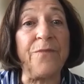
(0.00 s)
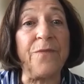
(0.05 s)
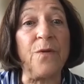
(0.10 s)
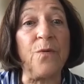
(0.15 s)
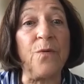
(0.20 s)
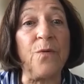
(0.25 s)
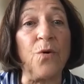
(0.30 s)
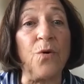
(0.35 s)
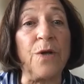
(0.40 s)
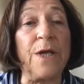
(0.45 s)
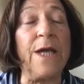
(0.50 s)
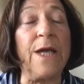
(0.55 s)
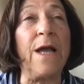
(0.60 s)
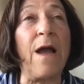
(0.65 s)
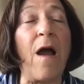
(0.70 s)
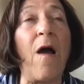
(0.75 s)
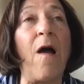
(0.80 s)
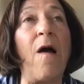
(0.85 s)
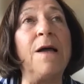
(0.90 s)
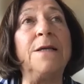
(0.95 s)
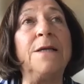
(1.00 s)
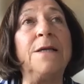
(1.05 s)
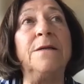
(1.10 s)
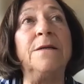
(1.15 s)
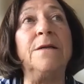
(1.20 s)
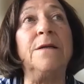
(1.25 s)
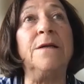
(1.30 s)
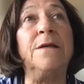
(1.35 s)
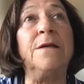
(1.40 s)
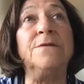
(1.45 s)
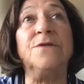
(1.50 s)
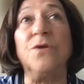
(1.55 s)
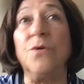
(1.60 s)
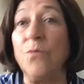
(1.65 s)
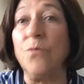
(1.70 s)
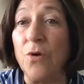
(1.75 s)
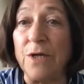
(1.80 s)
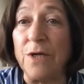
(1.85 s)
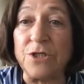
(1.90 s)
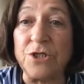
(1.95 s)
working on
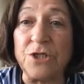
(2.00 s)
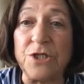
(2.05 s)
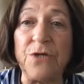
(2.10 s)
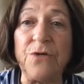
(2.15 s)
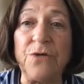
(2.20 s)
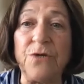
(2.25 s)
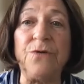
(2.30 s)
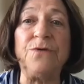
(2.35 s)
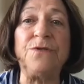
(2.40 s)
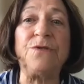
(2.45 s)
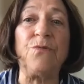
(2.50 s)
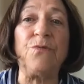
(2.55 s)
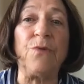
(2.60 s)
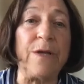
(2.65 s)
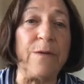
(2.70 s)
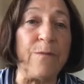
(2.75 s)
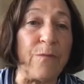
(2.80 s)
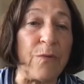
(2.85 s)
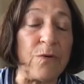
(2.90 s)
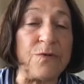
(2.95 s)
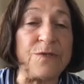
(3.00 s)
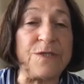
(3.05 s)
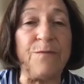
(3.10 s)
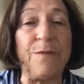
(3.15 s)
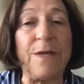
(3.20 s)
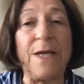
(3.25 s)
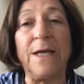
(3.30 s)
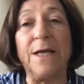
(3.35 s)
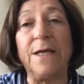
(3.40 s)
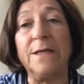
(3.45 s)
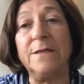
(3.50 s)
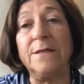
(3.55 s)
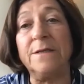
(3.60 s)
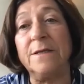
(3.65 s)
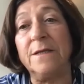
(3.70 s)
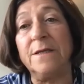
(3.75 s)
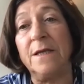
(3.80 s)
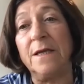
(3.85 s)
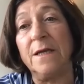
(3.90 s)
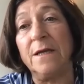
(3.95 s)
consumer issues, reimbursement,
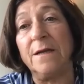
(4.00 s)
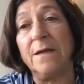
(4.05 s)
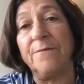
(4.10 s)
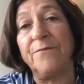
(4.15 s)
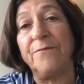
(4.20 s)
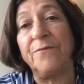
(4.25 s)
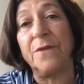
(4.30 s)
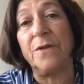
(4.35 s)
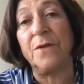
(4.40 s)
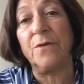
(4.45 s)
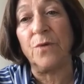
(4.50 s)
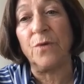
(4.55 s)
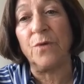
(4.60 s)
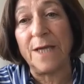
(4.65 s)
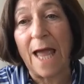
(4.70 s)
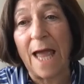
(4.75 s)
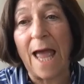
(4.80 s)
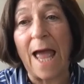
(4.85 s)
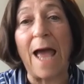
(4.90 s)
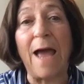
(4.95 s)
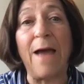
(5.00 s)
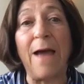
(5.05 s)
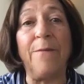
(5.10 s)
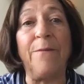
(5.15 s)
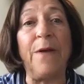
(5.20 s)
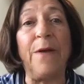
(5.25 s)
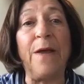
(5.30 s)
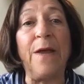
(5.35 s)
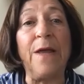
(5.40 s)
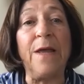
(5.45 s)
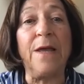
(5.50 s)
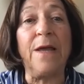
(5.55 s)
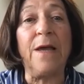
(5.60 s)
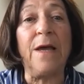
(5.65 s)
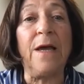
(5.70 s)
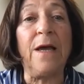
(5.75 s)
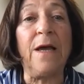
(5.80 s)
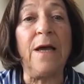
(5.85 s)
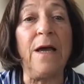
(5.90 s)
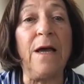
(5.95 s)
rehab,
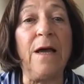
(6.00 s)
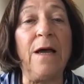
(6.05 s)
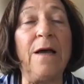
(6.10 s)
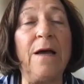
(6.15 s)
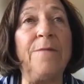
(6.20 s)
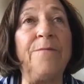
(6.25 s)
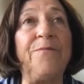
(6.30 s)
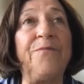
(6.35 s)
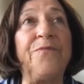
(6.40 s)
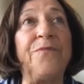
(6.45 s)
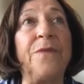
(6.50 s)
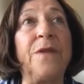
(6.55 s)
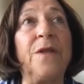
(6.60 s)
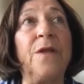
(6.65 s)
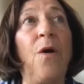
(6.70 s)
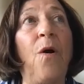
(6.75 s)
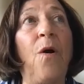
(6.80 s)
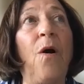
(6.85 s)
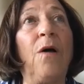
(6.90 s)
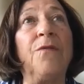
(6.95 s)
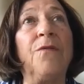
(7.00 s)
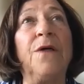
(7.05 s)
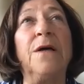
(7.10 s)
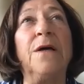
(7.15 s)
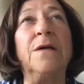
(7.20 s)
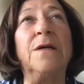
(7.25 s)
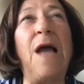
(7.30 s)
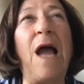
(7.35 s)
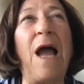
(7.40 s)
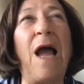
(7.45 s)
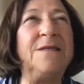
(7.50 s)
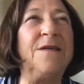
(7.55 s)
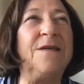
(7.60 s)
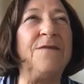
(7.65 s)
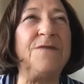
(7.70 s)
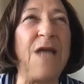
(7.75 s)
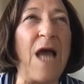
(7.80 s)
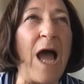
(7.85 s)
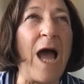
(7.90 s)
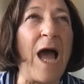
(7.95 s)
all the kinds
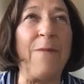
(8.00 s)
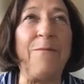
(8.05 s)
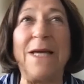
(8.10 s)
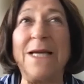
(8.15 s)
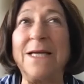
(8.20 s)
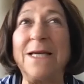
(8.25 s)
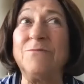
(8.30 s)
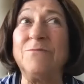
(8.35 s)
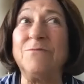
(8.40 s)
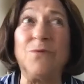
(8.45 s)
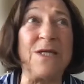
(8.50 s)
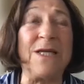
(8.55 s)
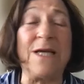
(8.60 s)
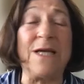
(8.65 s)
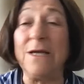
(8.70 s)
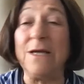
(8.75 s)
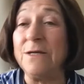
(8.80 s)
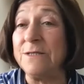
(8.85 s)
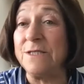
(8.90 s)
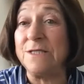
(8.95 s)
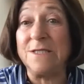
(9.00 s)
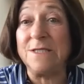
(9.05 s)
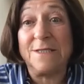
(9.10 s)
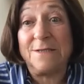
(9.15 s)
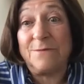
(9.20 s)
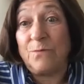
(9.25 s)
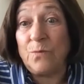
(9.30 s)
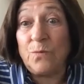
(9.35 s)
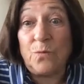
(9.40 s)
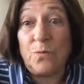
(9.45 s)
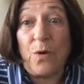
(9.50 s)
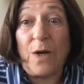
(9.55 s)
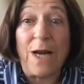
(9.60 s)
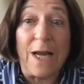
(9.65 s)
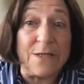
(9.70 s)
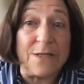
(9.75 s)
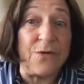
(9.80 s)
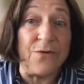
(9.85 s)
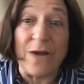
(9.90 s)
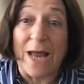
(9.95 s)
of topics, really just what
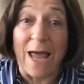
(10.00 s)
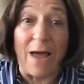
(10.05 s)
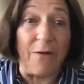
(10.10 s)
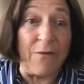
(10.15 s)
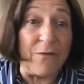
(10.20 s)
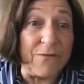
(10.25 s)
I do now,